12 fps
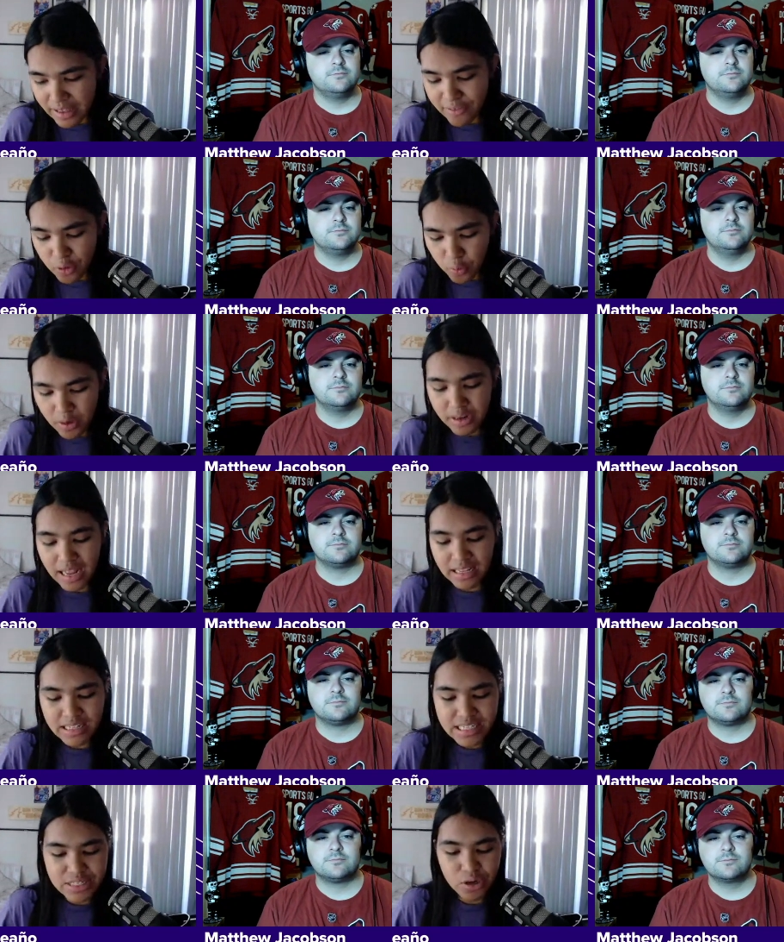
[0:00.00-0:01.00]
Speaker 1: you want
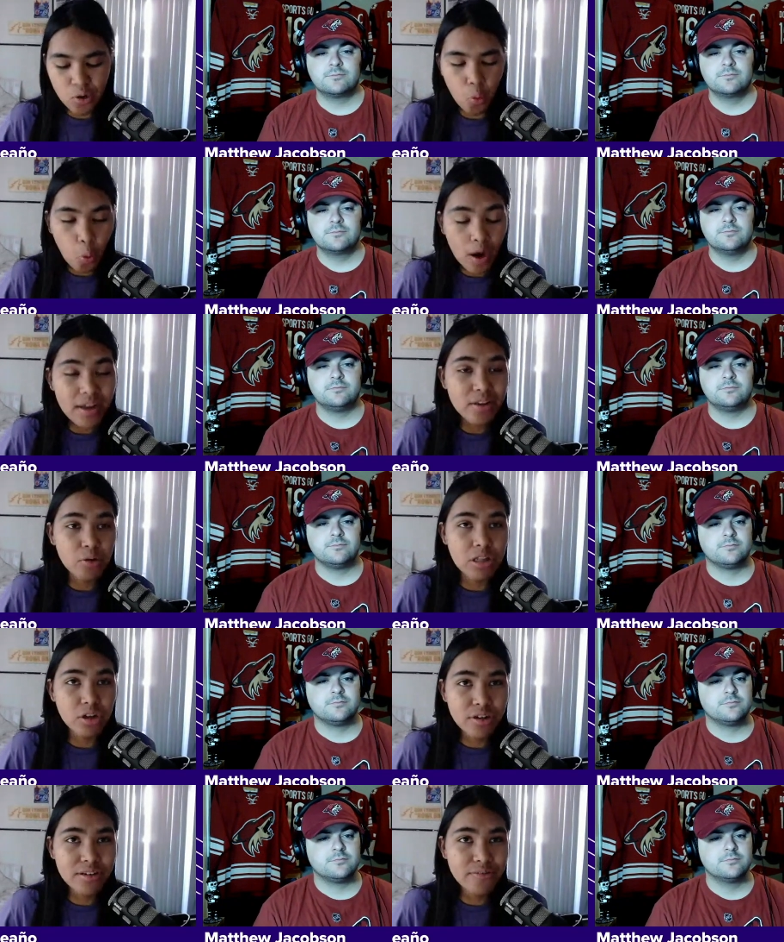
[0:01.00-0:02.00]
to at least know
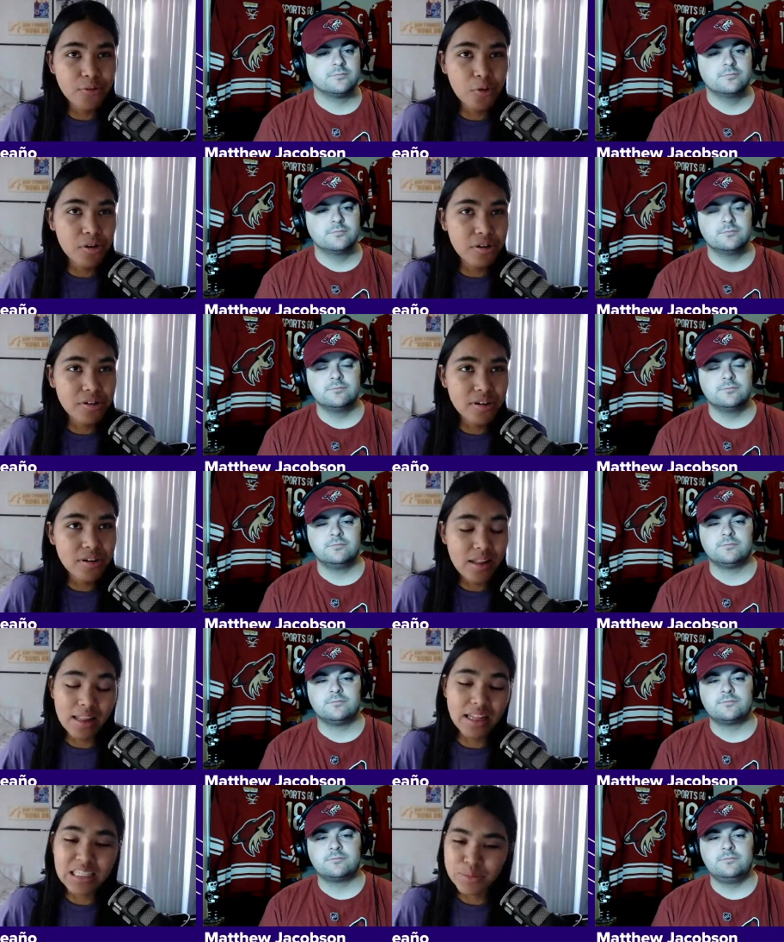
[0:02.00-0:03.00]
what you're looking
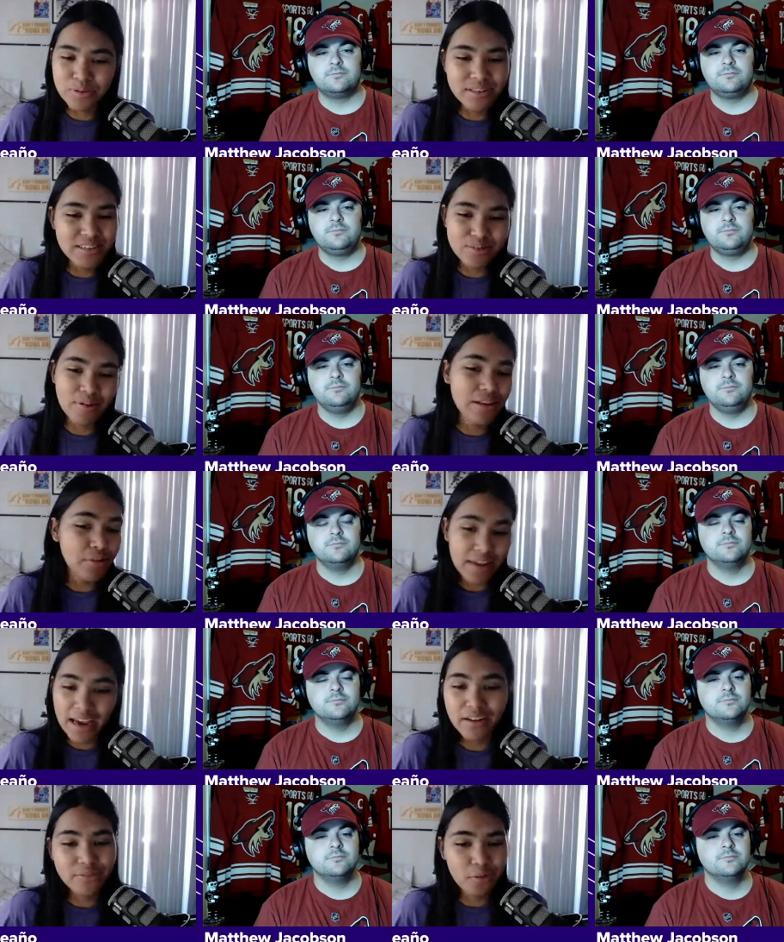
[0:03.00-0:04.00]
for, let's just put
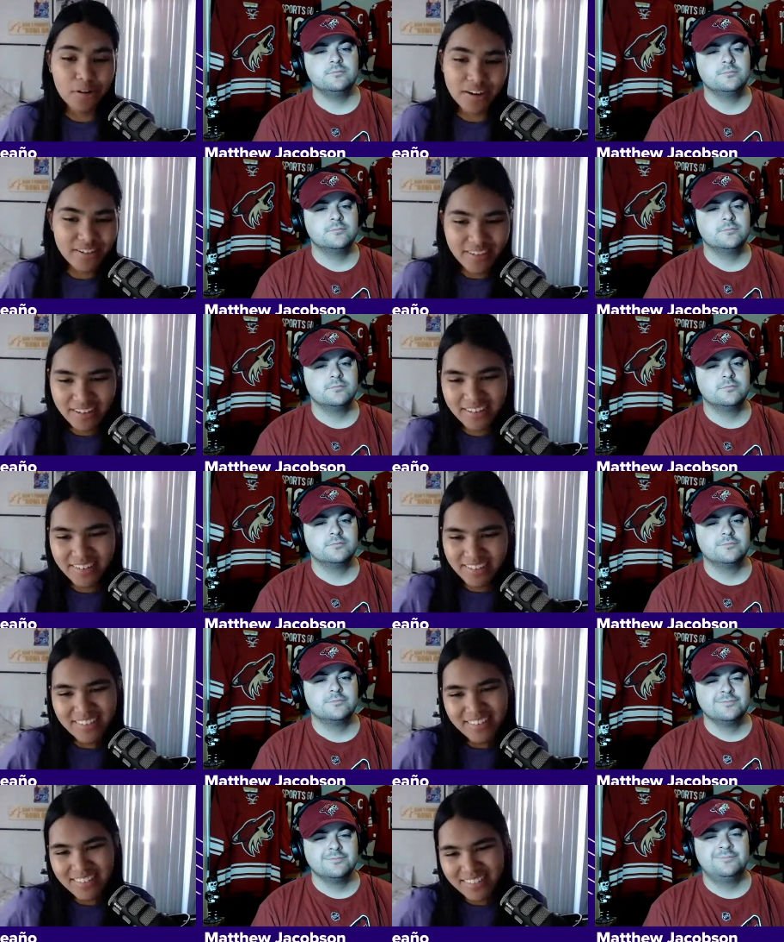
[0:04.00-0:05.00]
it this way: you can't afford
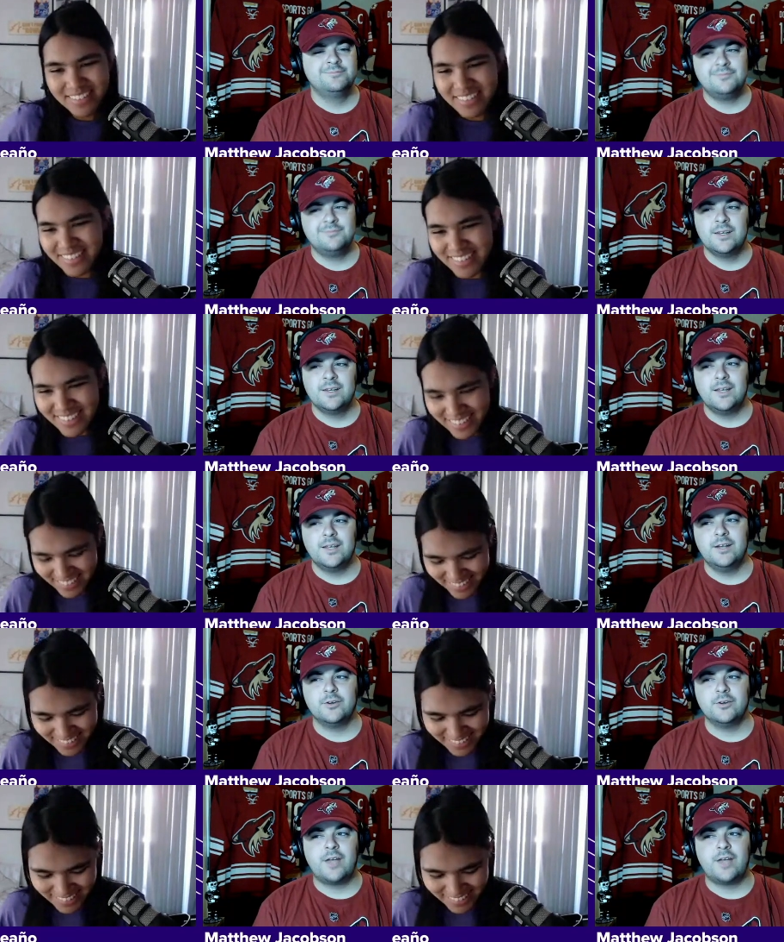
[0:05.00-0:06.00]
it.
Speaker 2: Yeah,
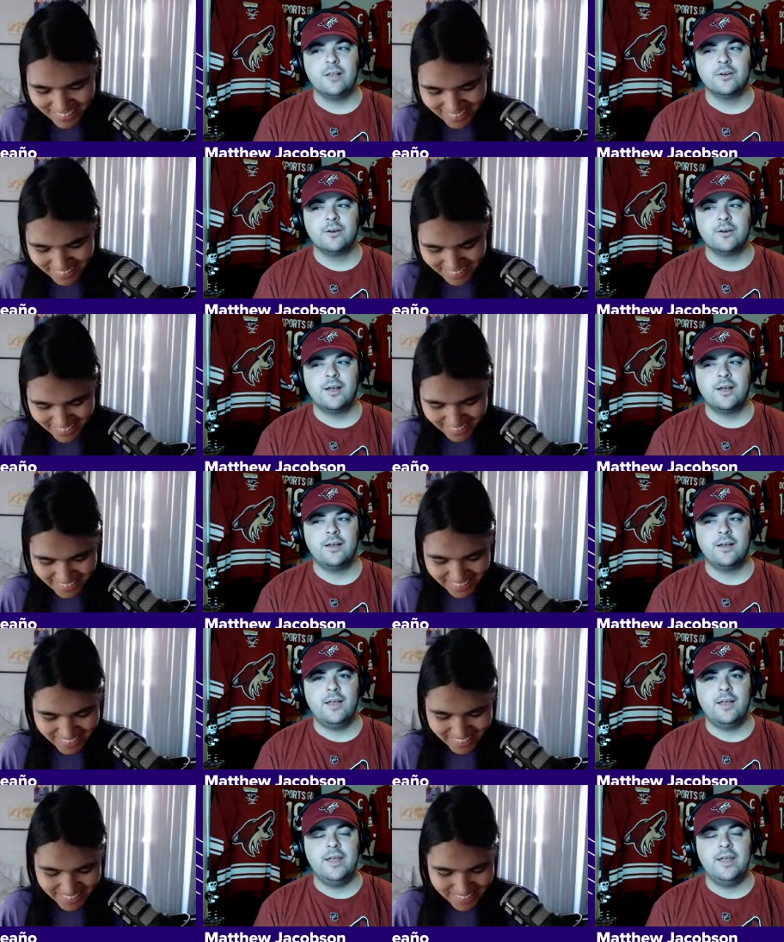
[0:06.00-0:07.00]
no. Keller,
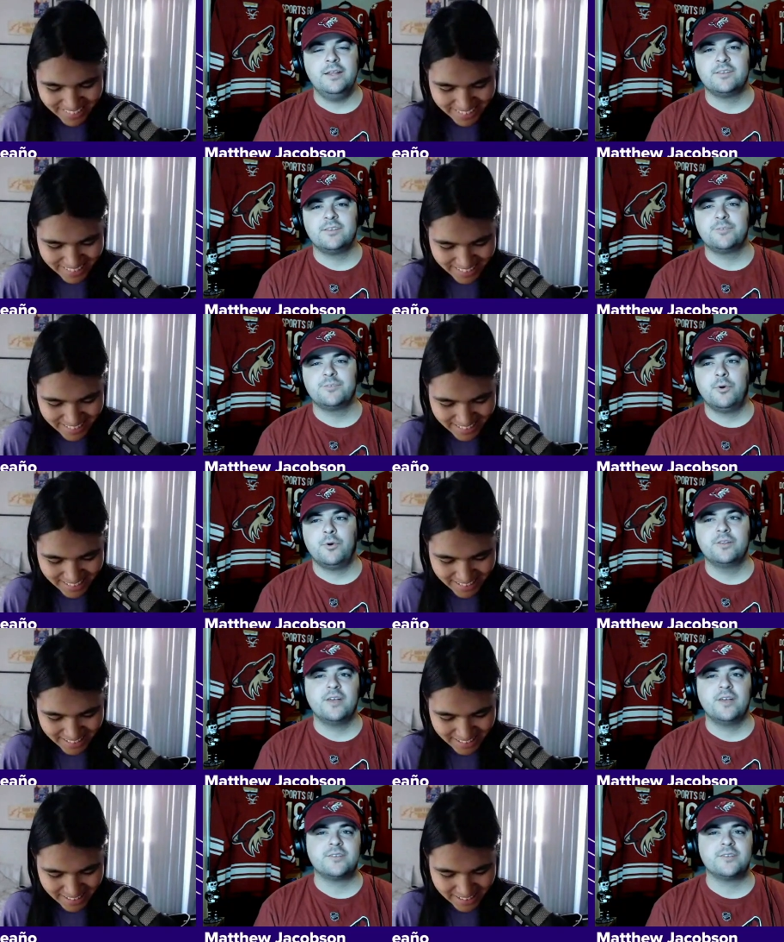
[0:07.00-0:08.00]
86
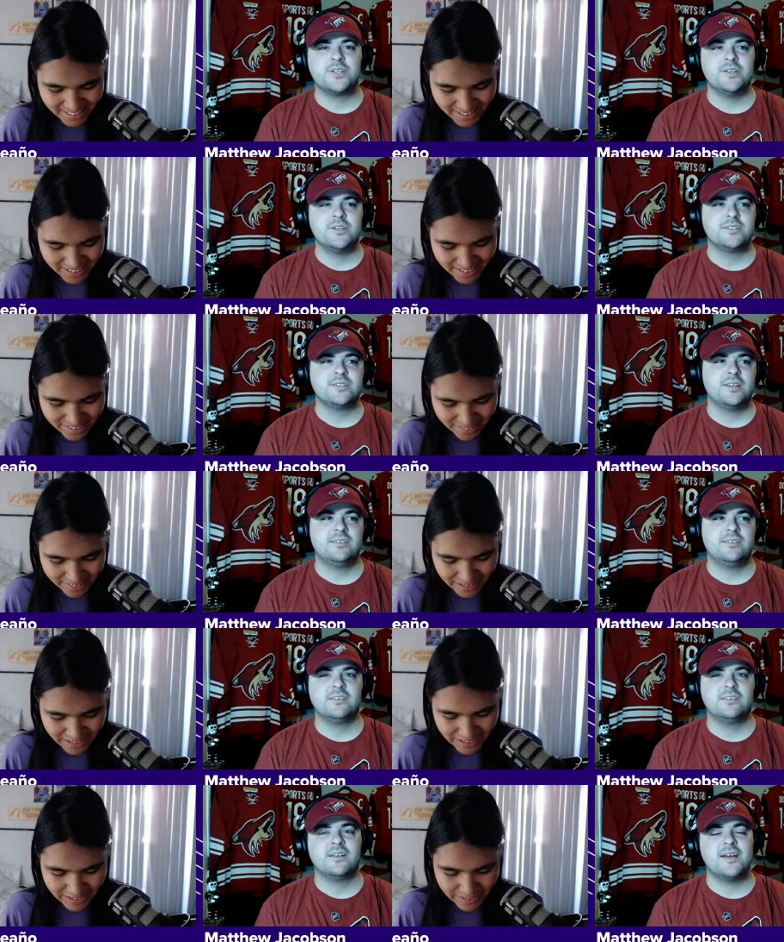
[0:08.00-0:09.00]
points last year. He's a
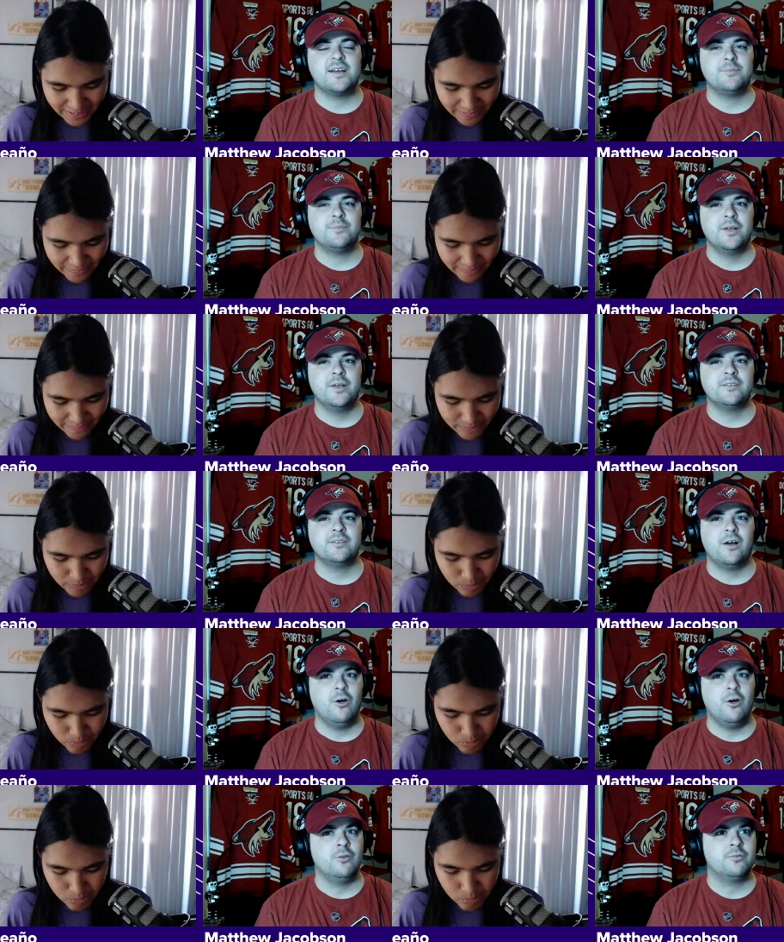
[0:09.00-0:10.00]
consistent guy that plays
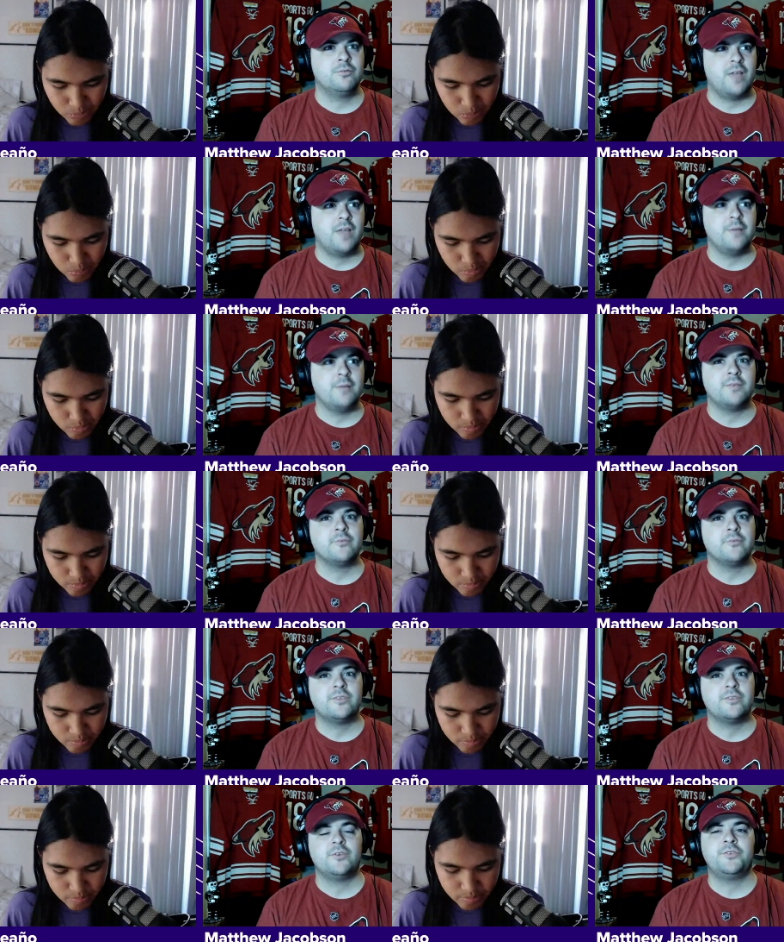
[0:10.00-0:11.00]
all games
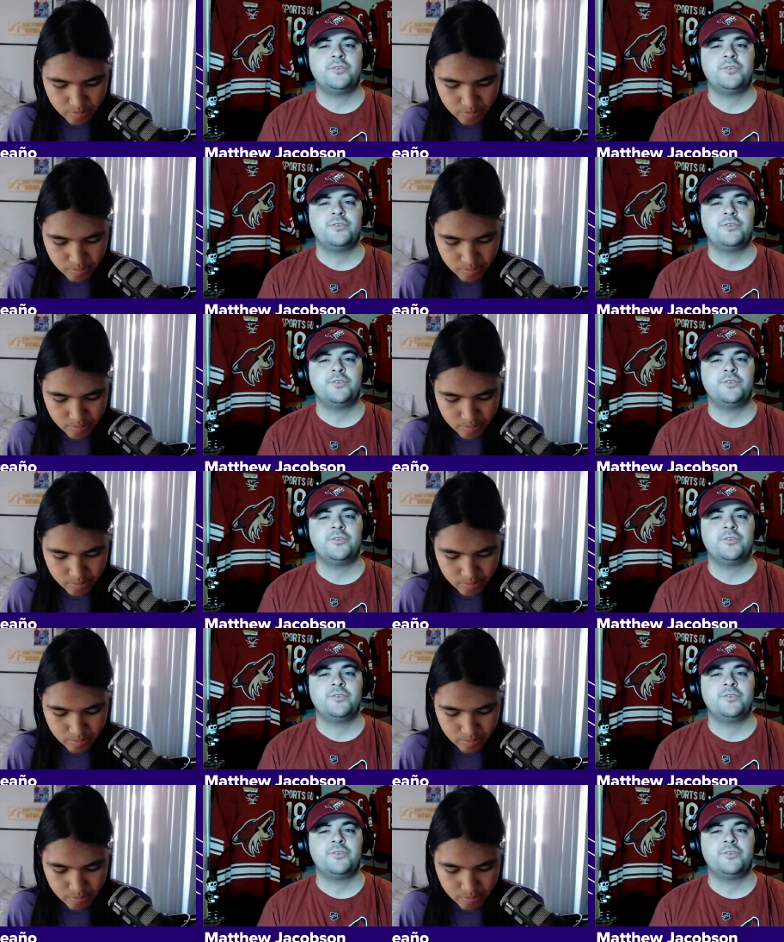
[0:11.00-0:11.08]
every single